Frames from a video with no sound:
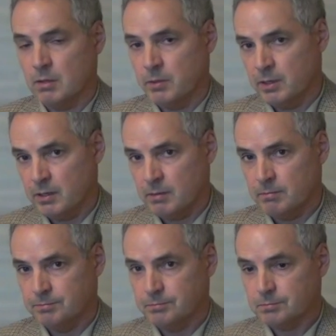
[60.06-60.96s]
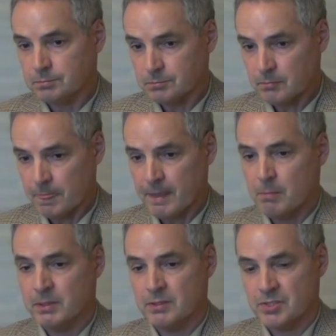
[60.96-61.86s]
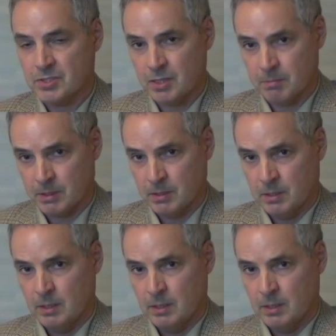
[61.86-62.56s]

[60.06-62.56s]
low income, but the stigma